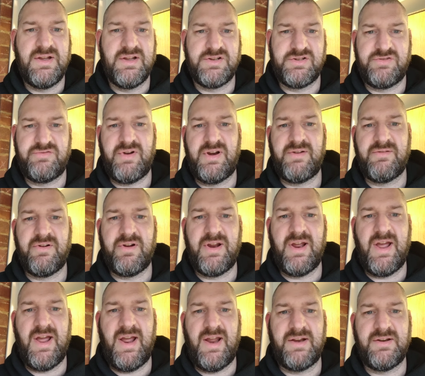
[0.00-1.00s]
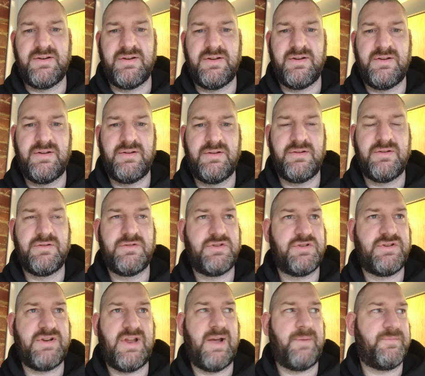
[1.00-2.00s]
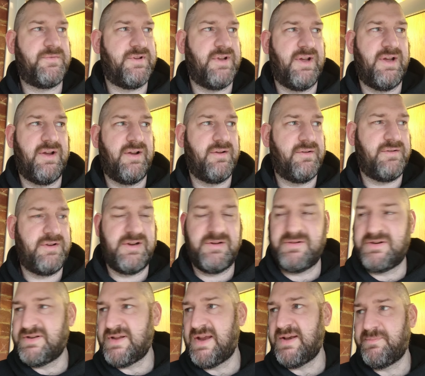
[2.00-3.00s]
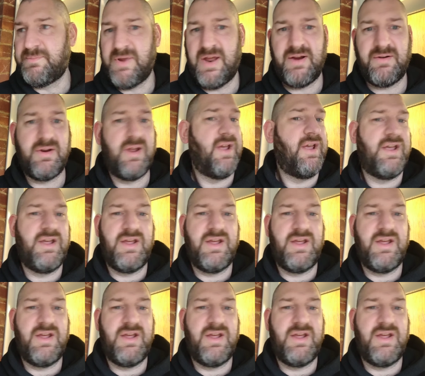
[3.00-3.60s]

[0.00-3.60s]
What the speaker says: a straight right hand snapped Nery's head down.